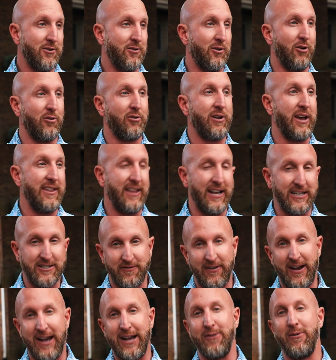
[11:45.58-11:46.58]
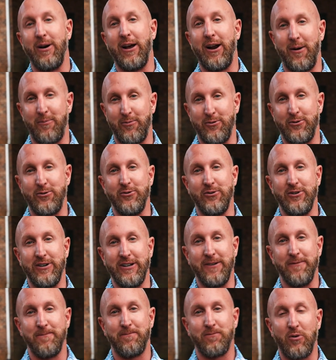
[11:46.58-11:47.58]
Well, okay, that's a value add
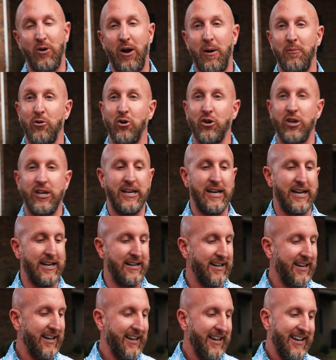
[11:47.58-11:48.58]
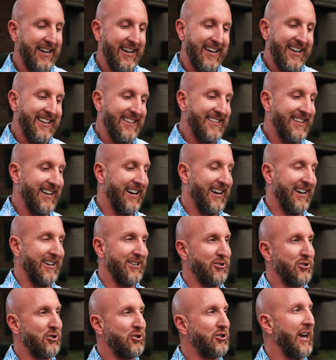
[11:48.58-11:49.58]
opportunity. I'm looking at
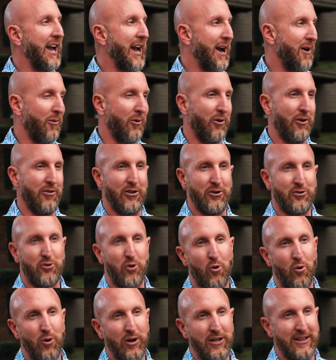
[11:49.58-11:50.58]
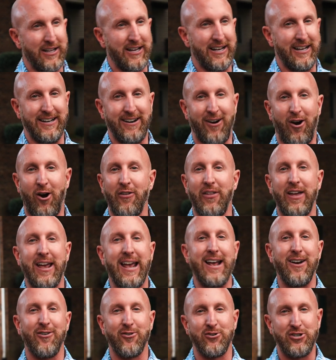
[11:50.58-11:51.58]
the shower and the toilet, and are they
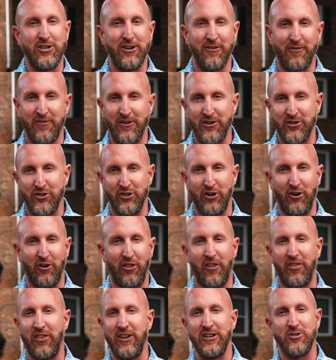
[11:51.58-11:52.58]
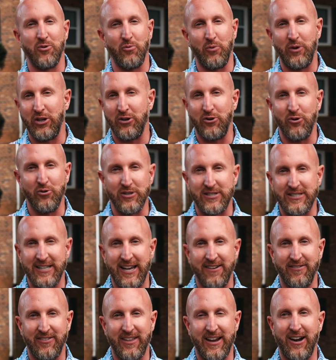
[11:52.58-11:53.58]
energy efficient? Are there things that we could do to
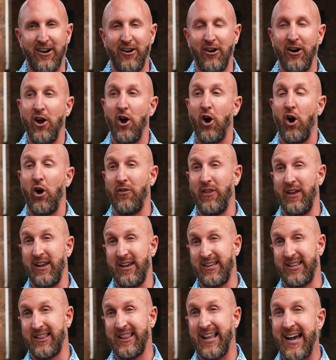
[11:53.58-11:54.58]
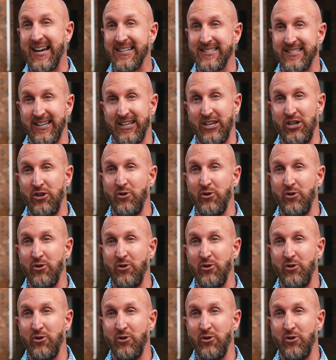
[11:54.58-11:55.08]
save there? Are they a classic